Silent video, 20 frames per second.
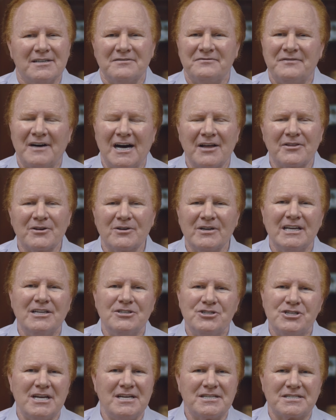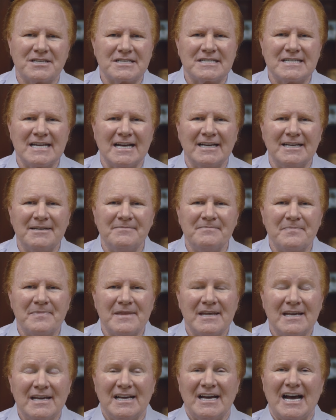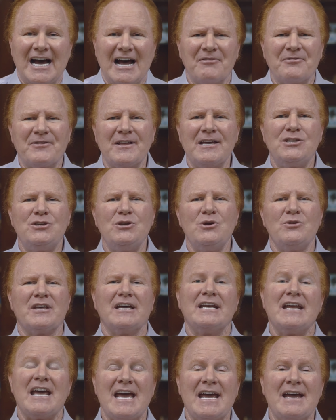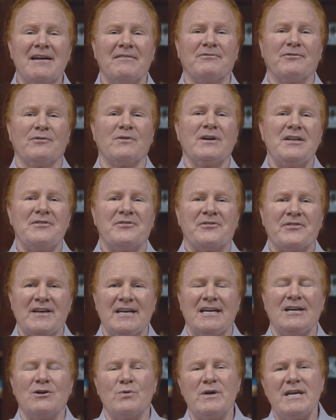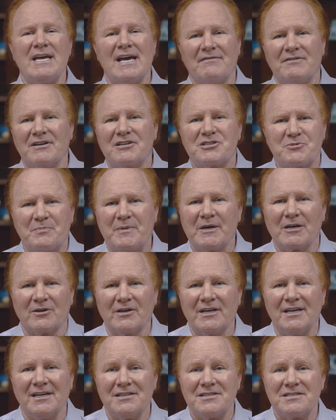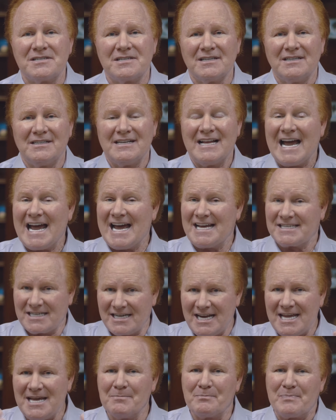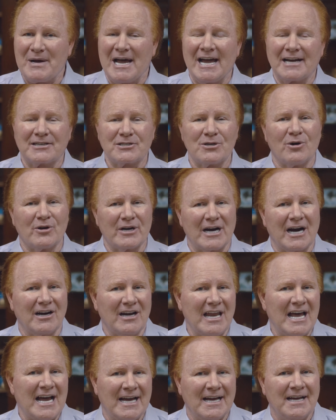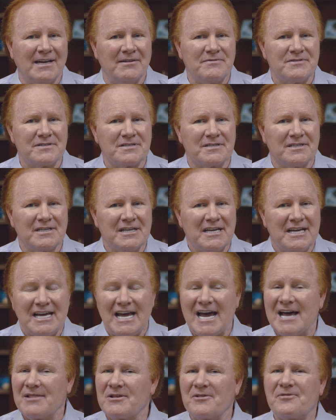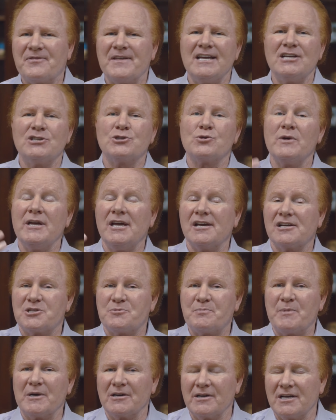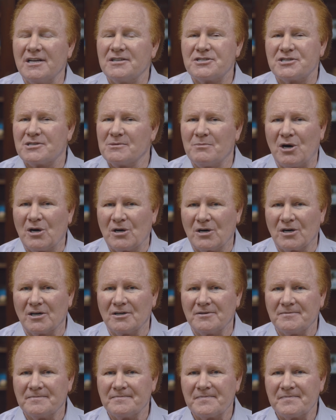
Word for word: Father, in Jesus' name, I thank you that everything we have experienced has an impact on our lives. And the things we experience tomorrow,